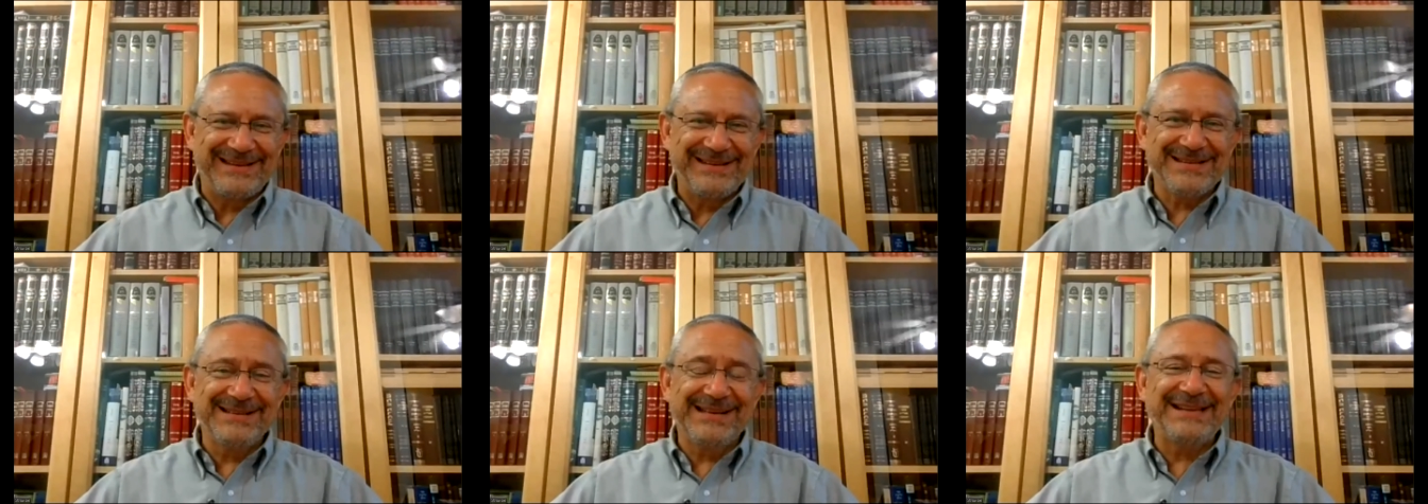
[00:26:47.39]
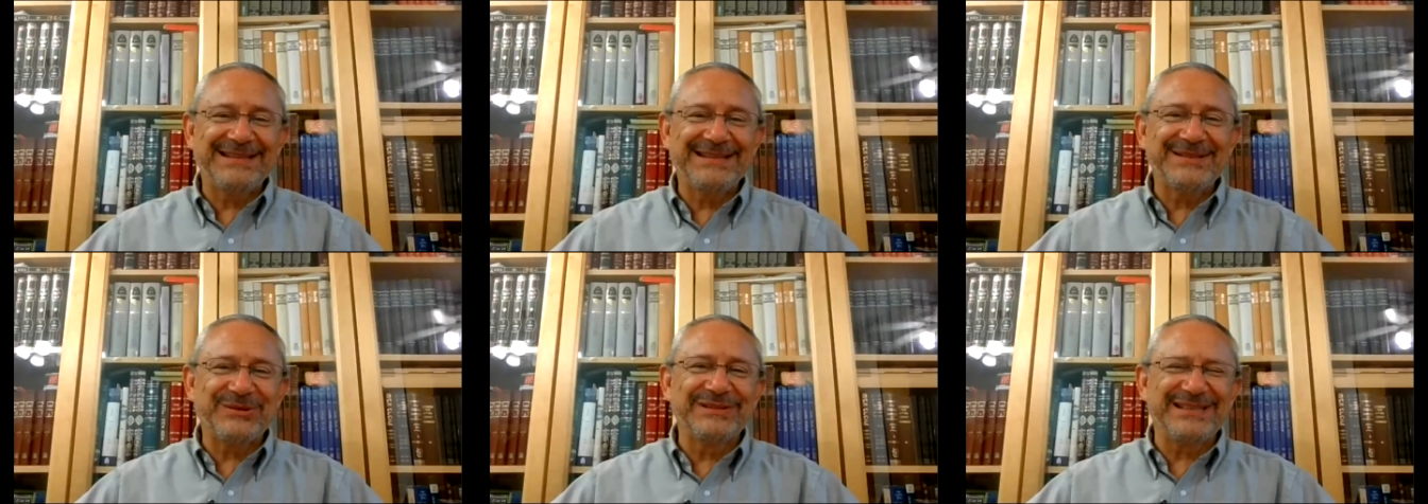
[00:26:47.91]
Yitzchak got
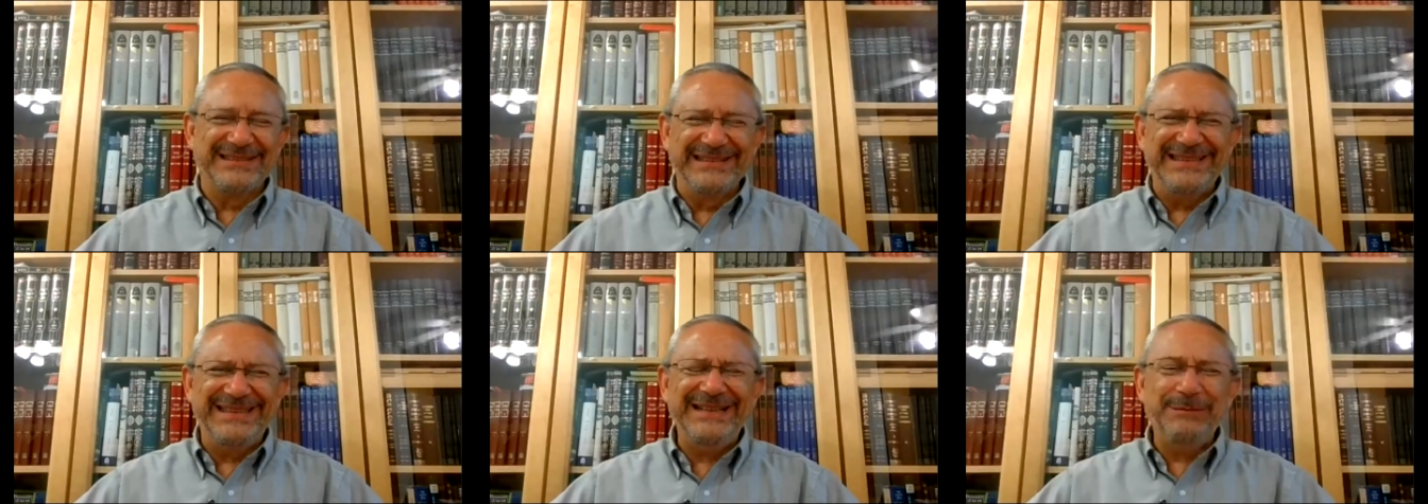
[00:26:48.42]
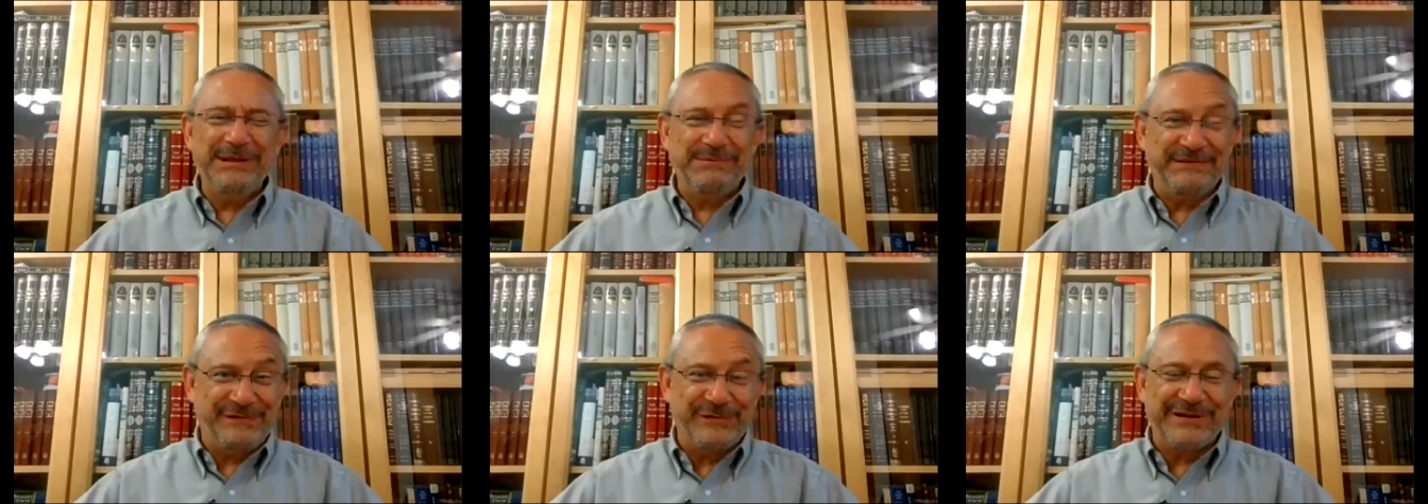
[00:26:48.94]
to Israel a little bit
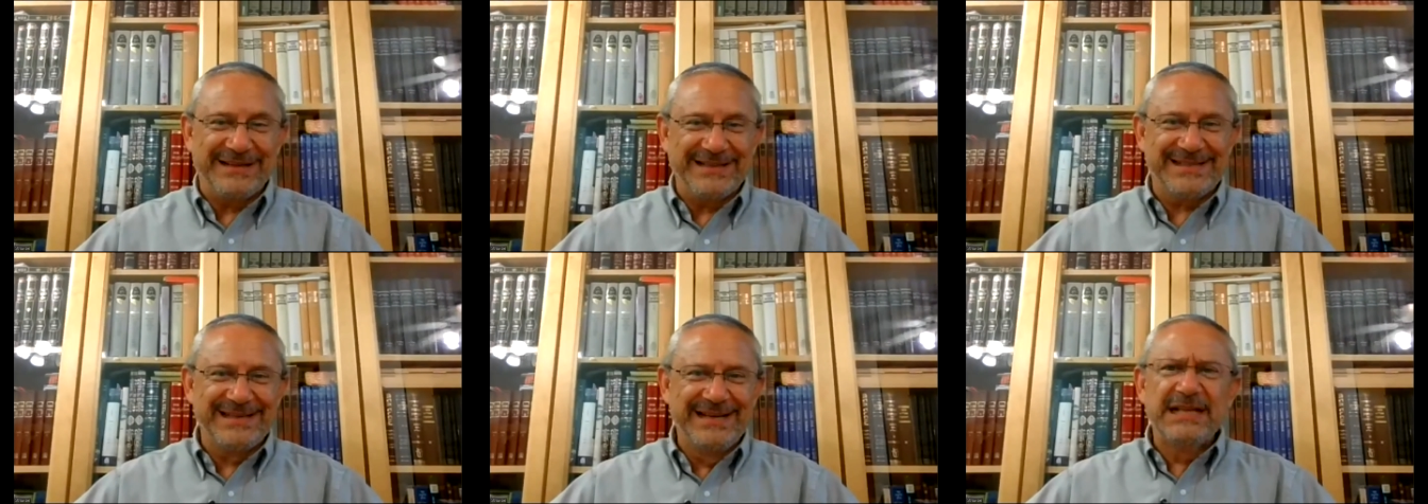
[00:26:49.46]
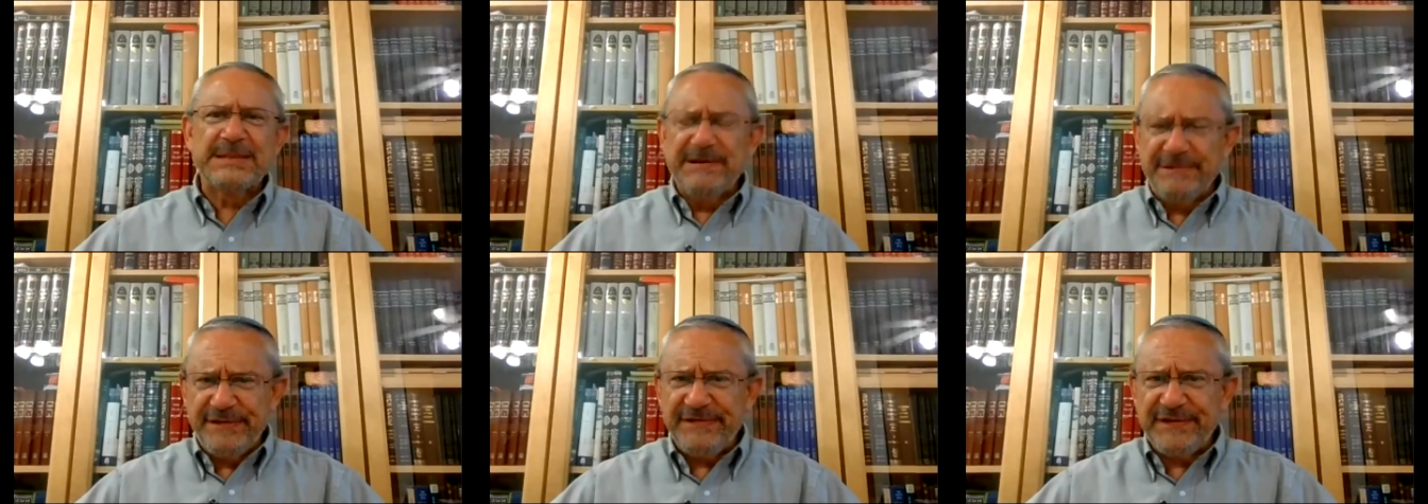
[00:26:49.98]
before us. It's
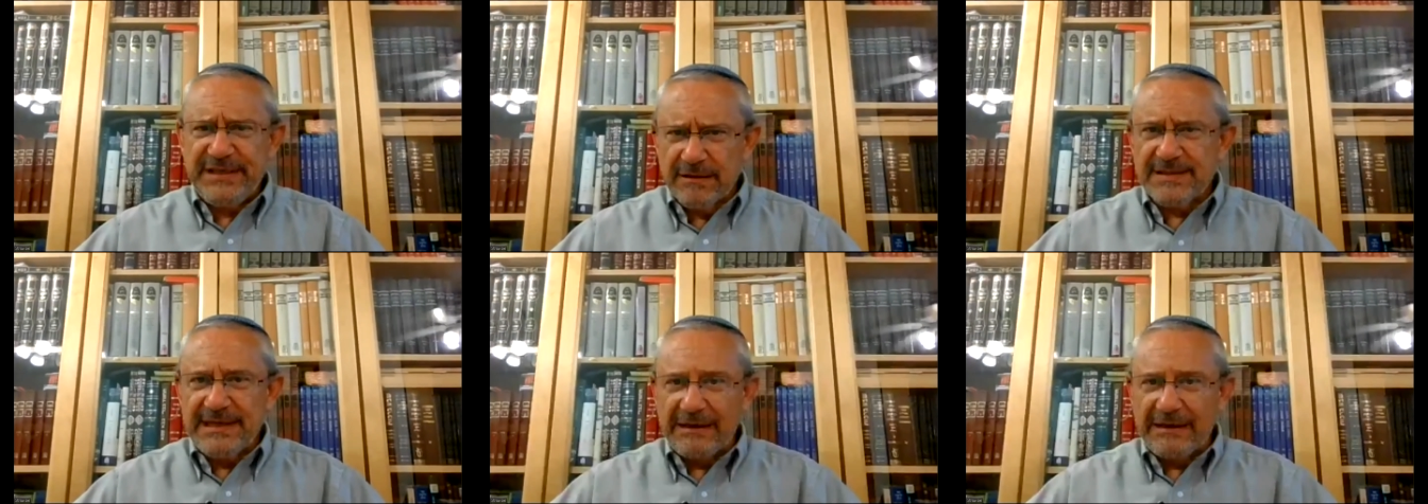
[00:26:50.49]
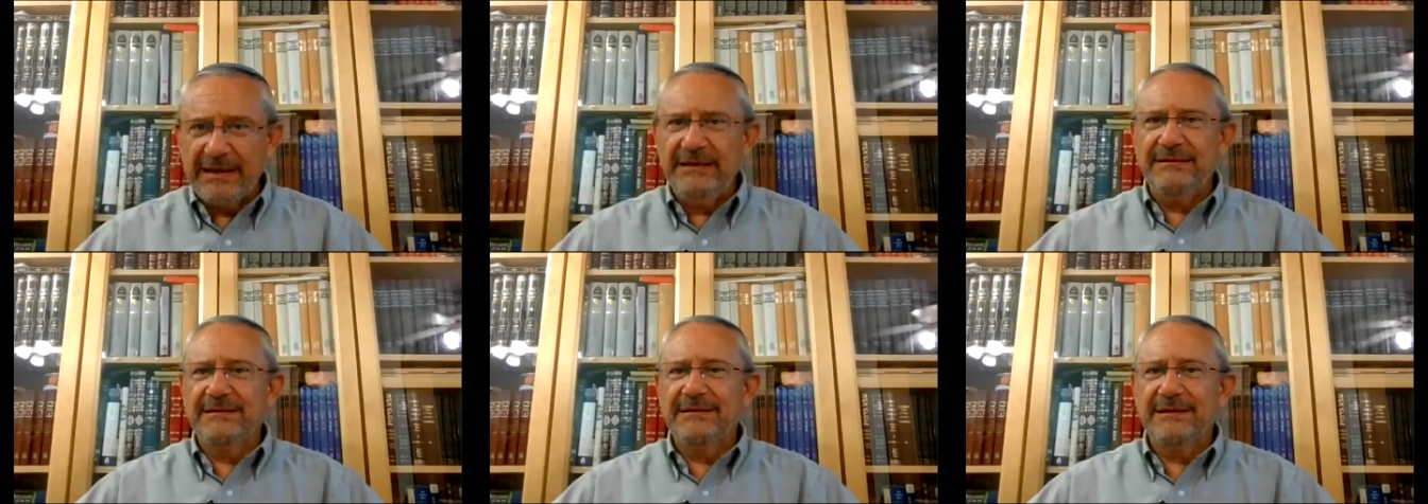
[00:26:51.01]
been 50 years now,
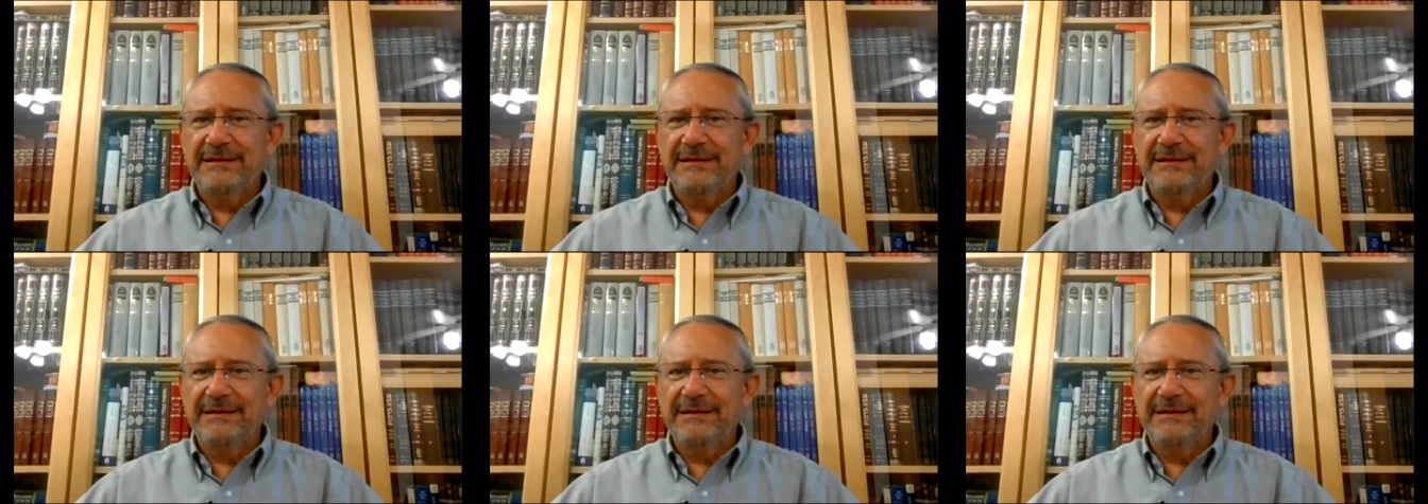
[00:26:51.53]
right?